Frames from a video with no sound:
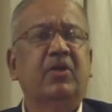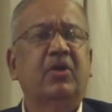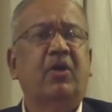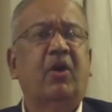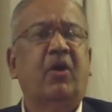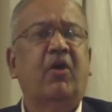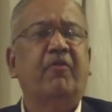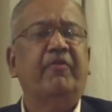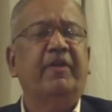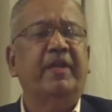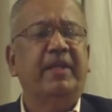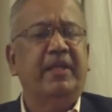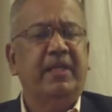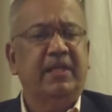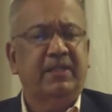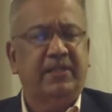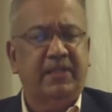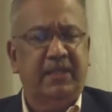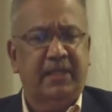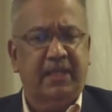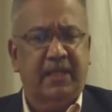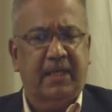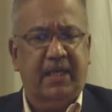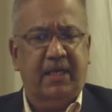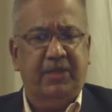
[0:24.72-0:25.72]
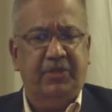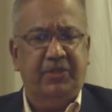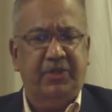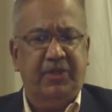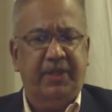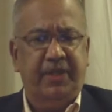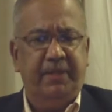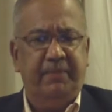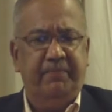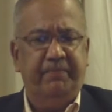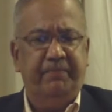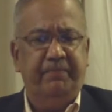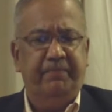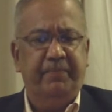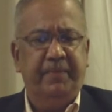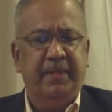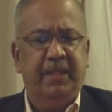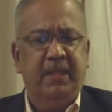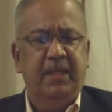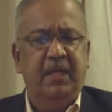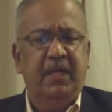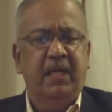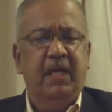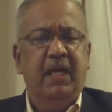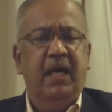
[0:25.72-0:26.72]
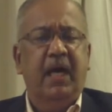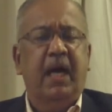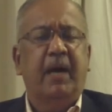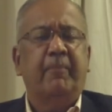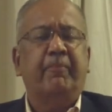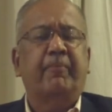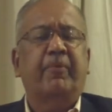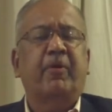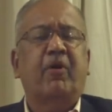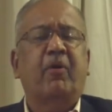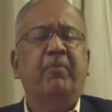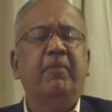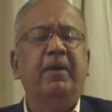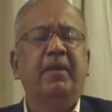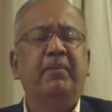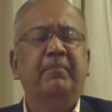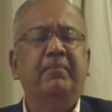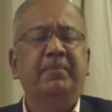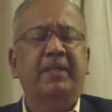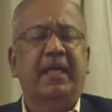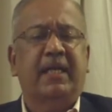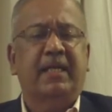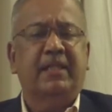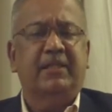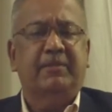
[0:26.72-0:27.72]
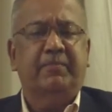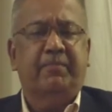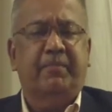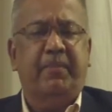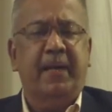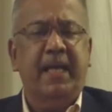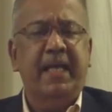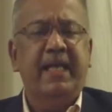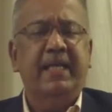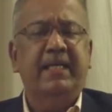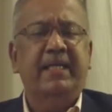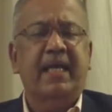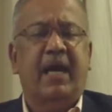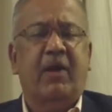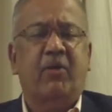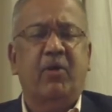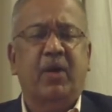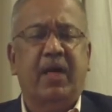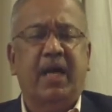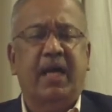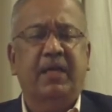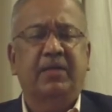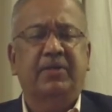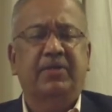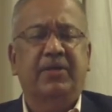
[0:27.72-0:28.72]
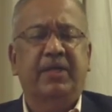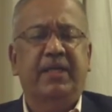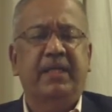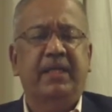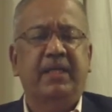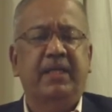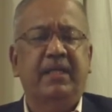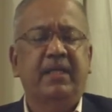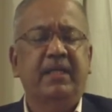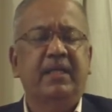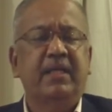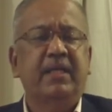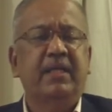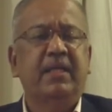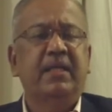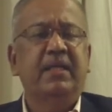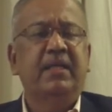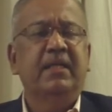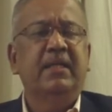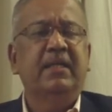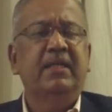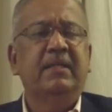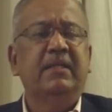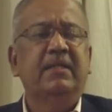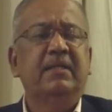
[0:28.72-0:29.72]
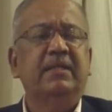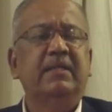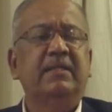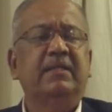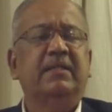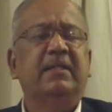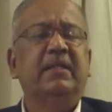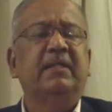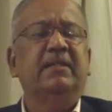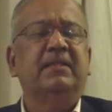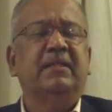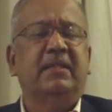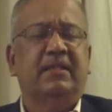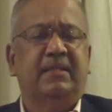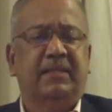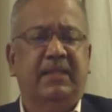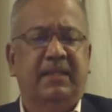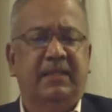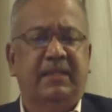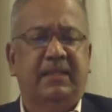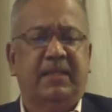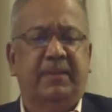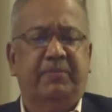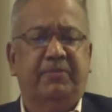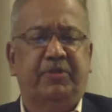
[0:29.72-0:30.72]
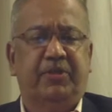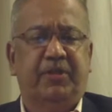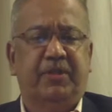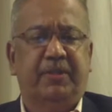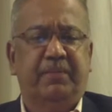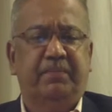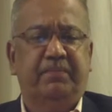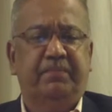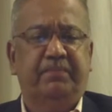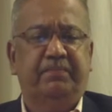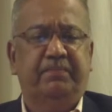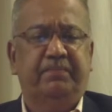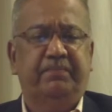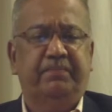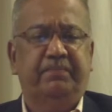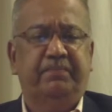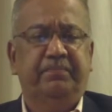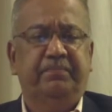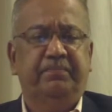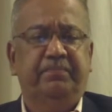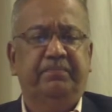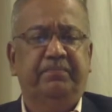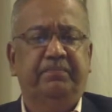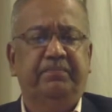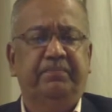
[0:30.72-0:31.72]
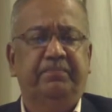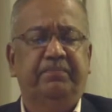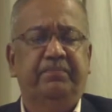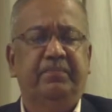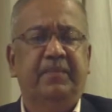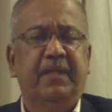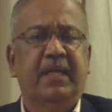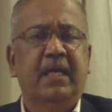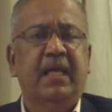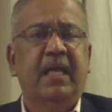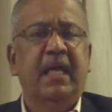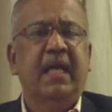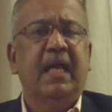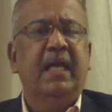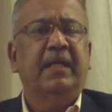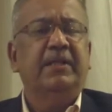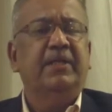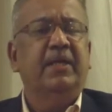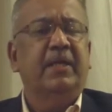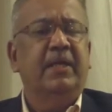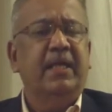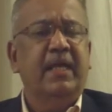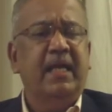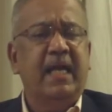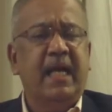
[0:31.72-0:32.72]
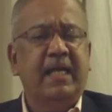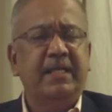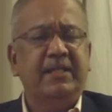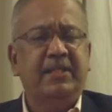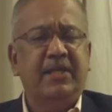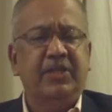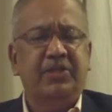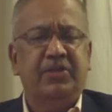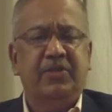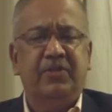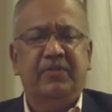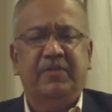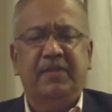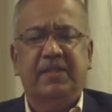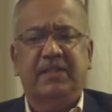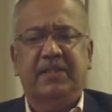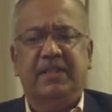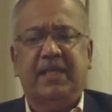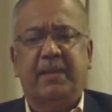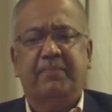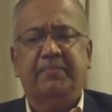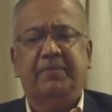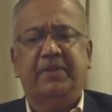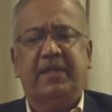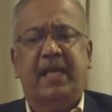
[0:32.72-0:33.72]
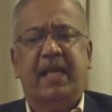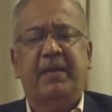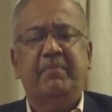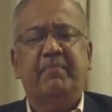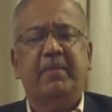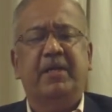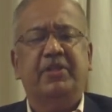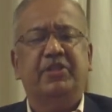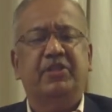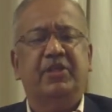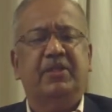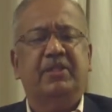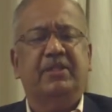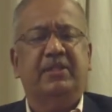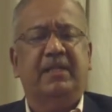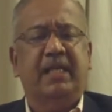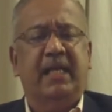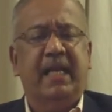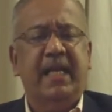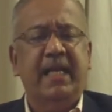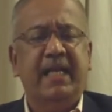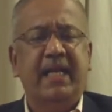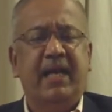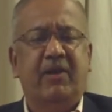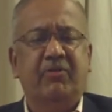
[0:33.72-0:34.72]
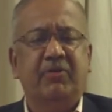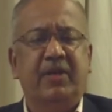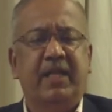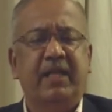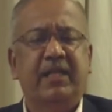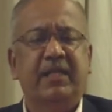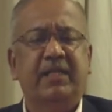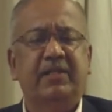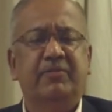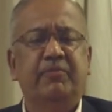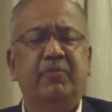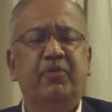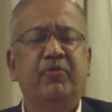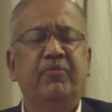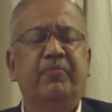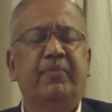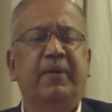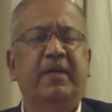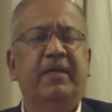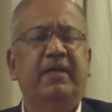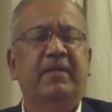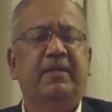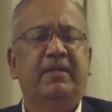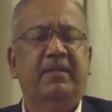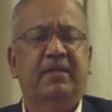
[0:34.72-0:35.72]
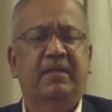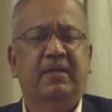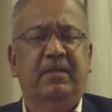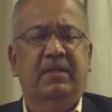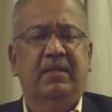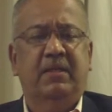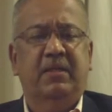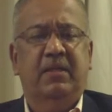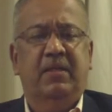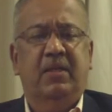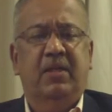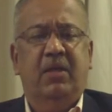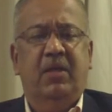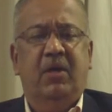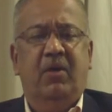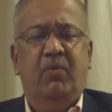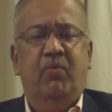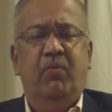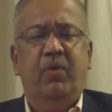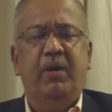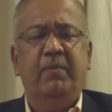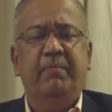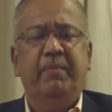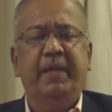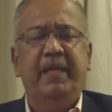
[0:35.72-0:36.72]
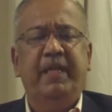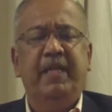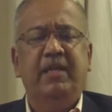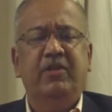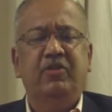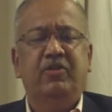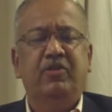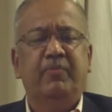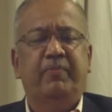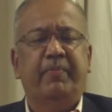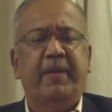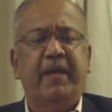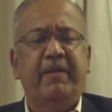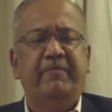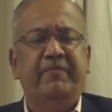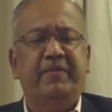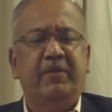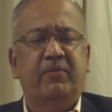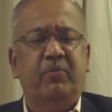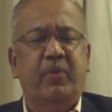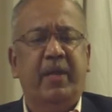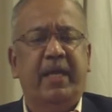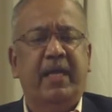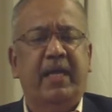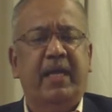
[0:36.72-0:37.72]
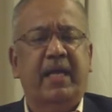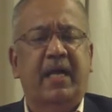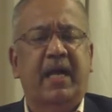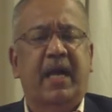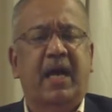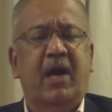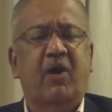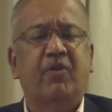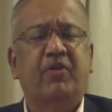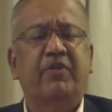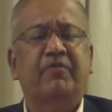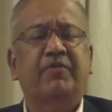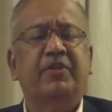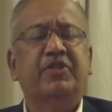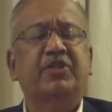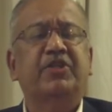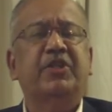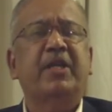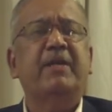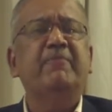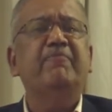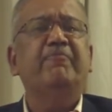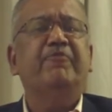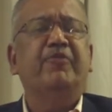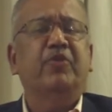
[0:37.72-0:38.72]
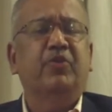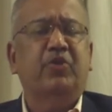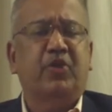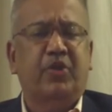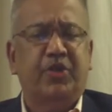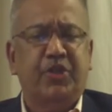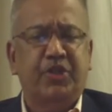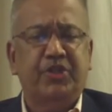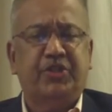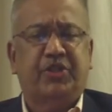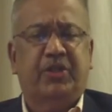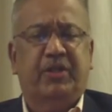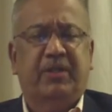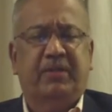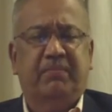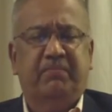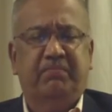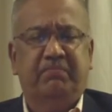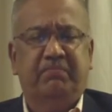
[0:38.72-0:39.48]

of Indians in the country, a problem that has plagued our country since its inception. The realization of the steps and measures laid out in this blueprint will begin to pave the way out of a shameful condition